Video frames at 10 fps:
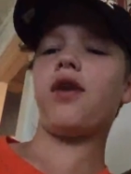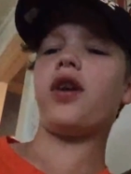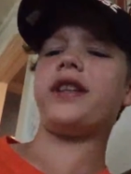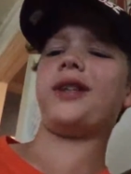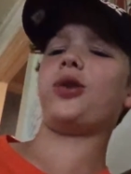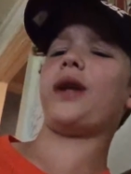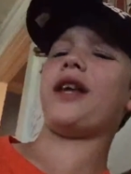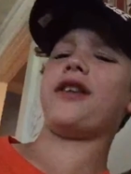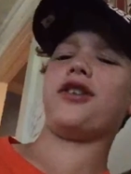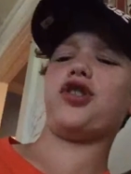Even though I did do
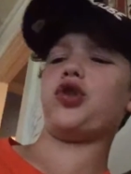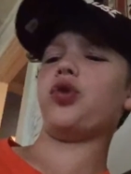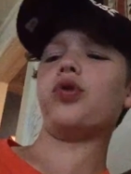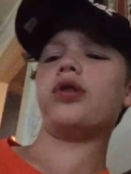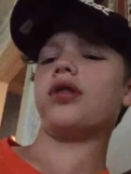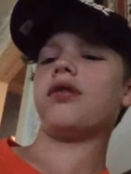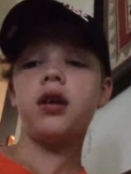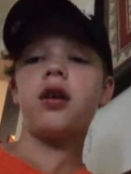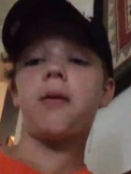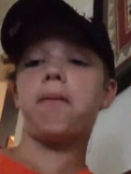that in the zoo, so.
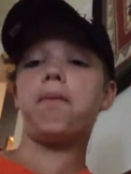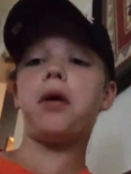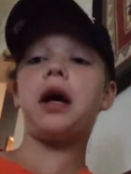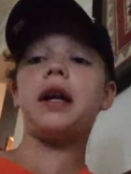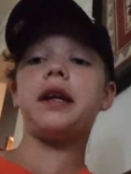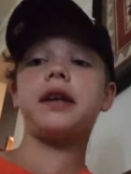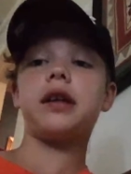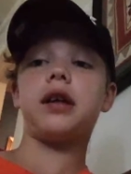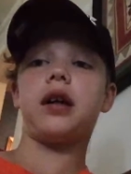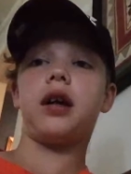But,
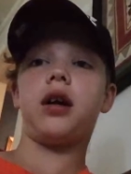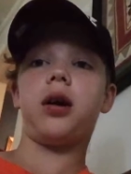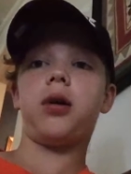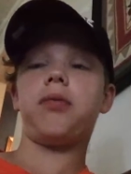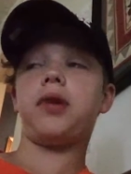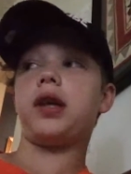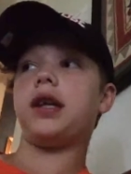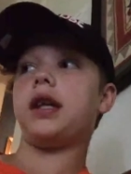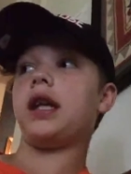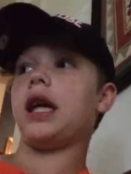um,
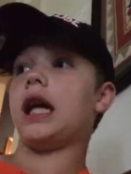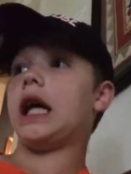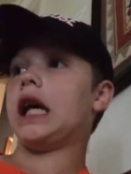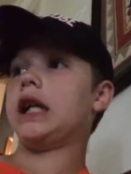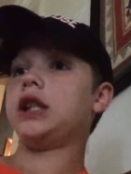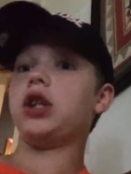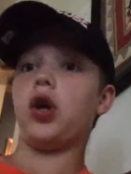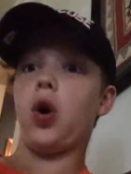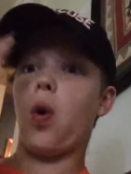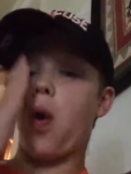yeah,
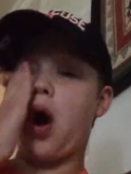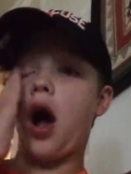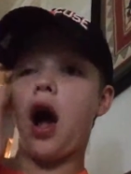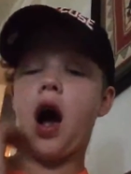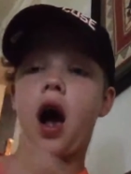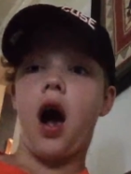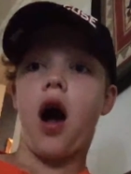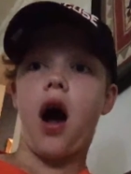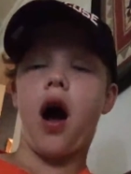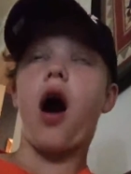so,
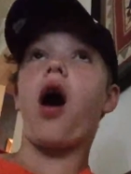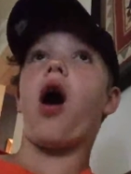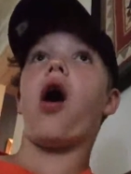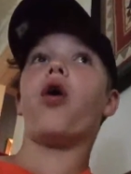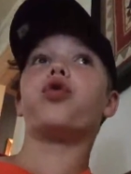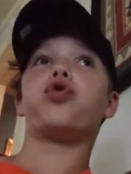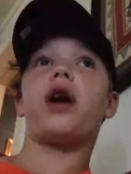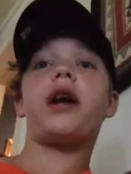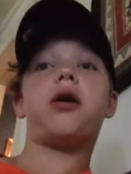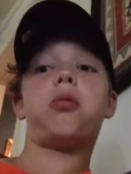I'll
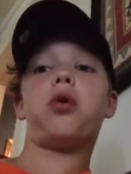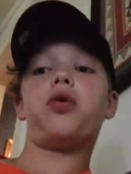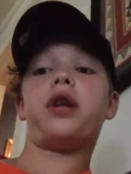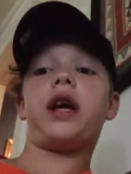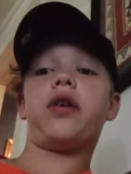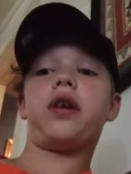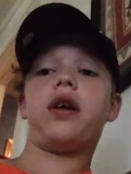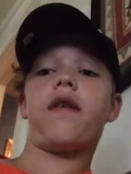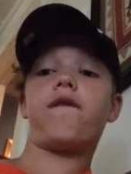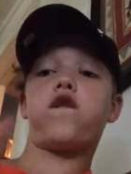try to upload
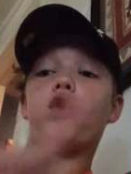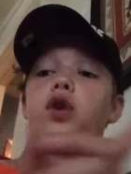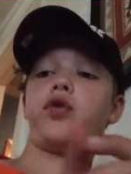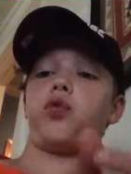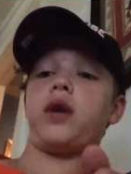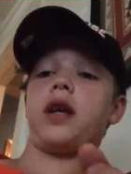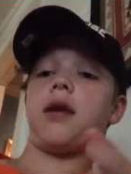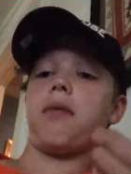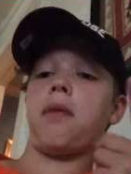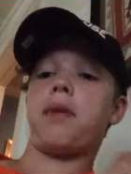daily for this
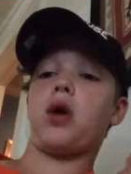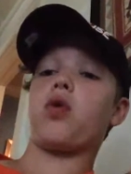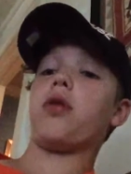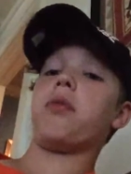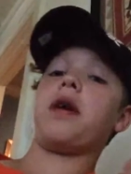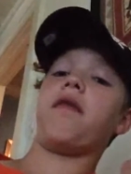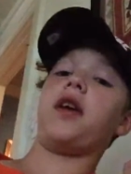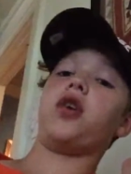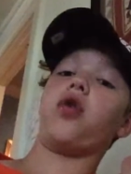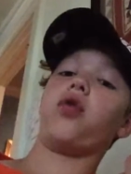week, but bear with me if
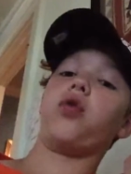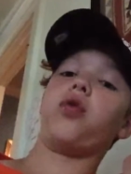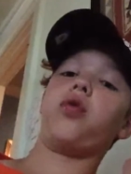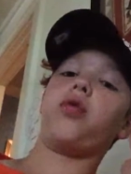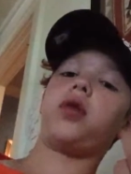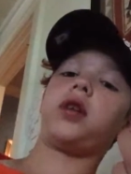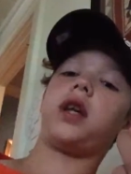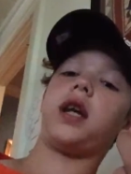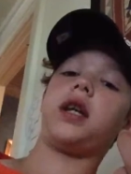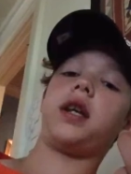I don't
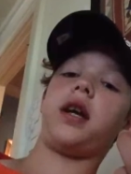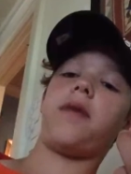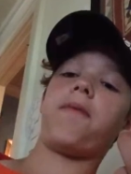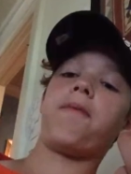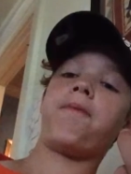get a day.